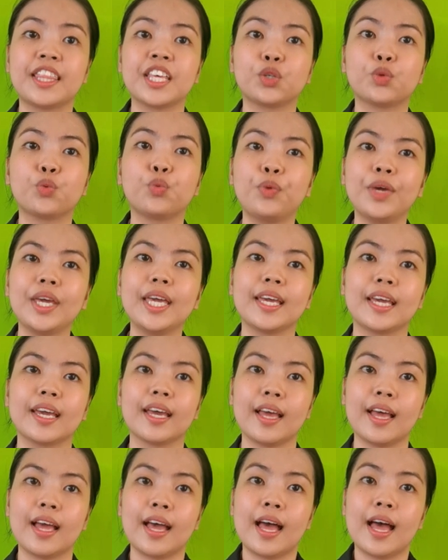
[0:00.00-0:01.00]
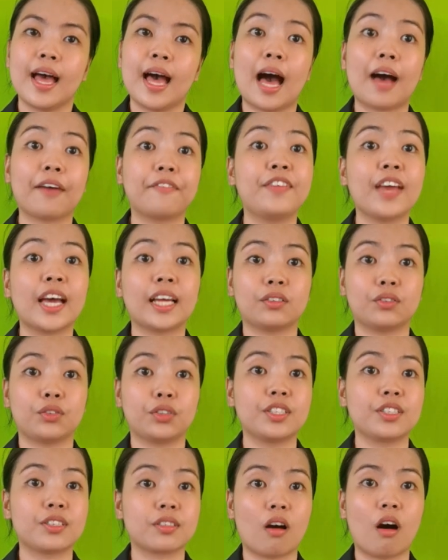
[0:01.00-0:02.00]
that we have yet to
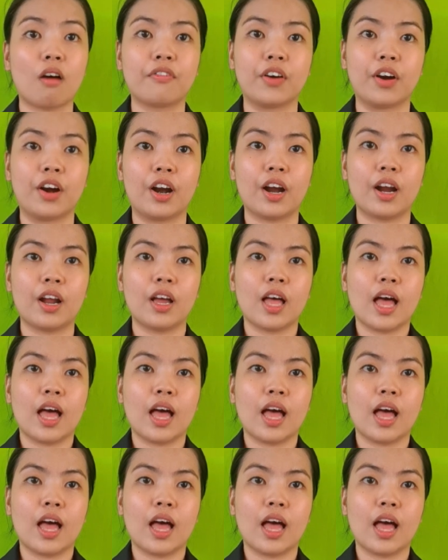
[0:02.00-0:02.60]
discover.